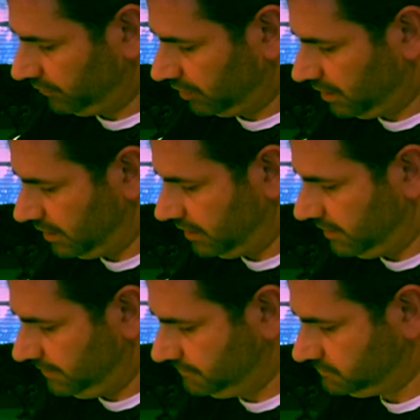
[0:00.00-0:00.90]

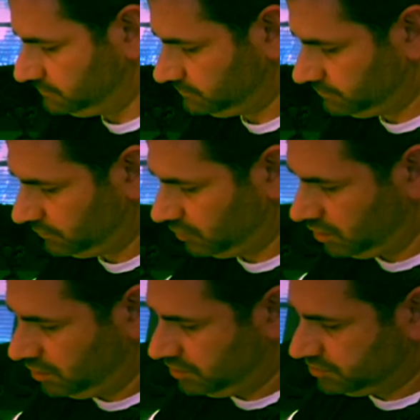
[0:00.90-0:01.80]
Okay,
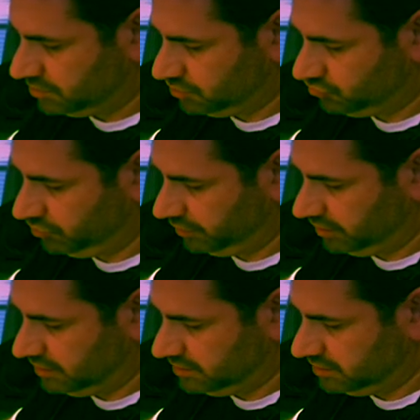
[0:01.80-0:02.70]
so it's really easy.